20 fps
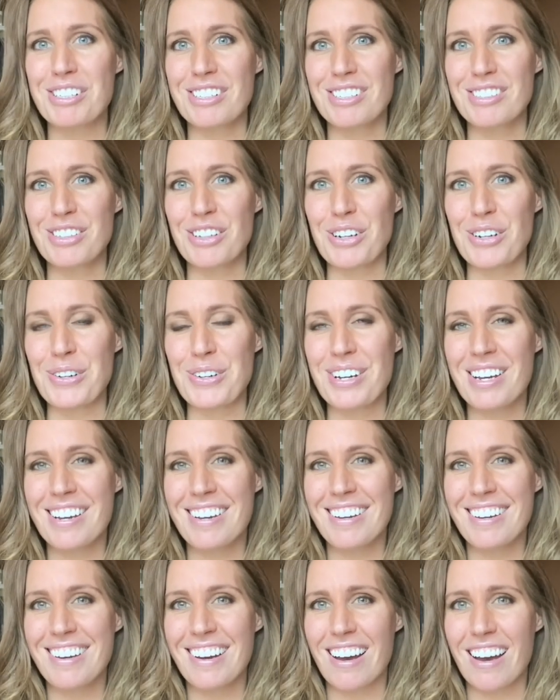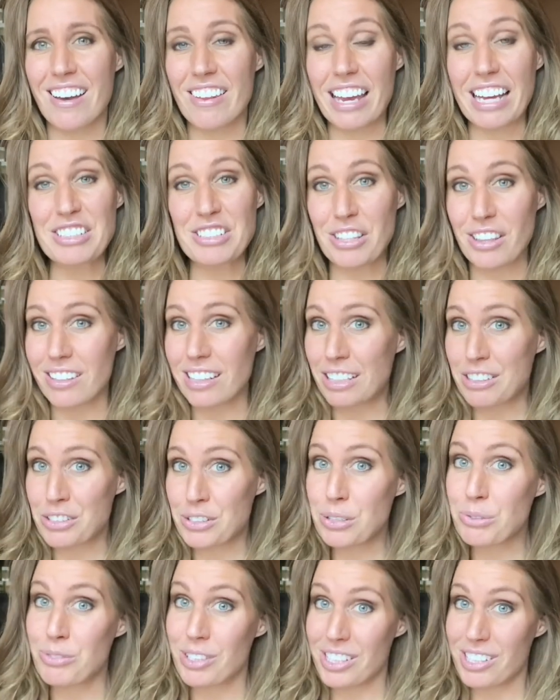So uh, actually the next
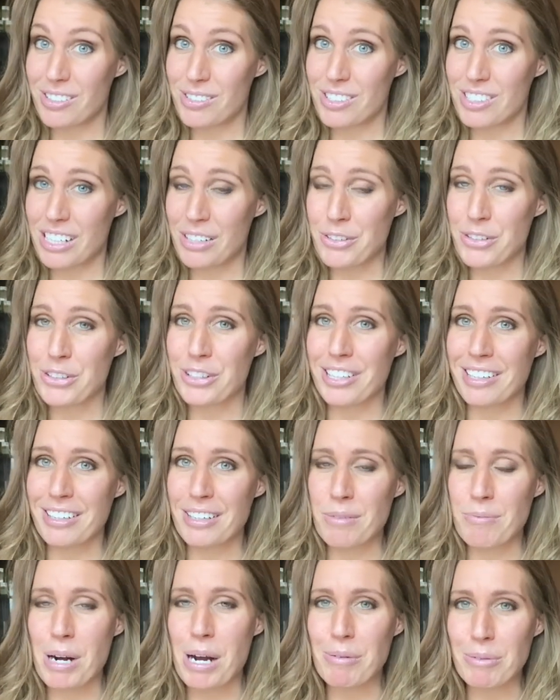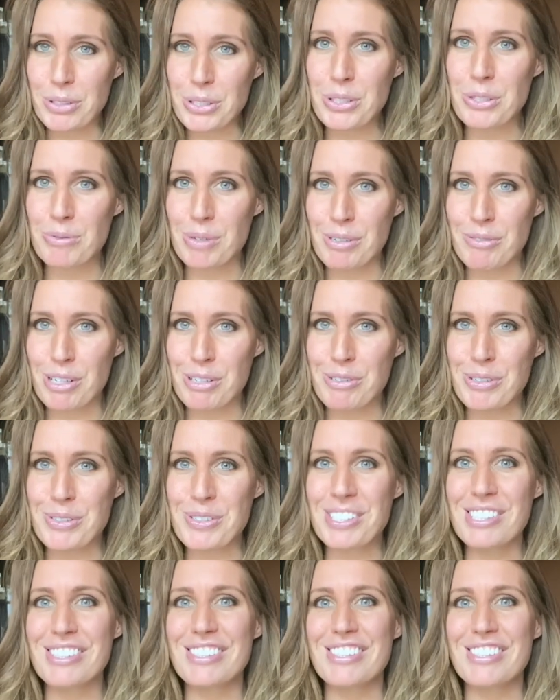two videos that I've created are probably two of my favorite ones.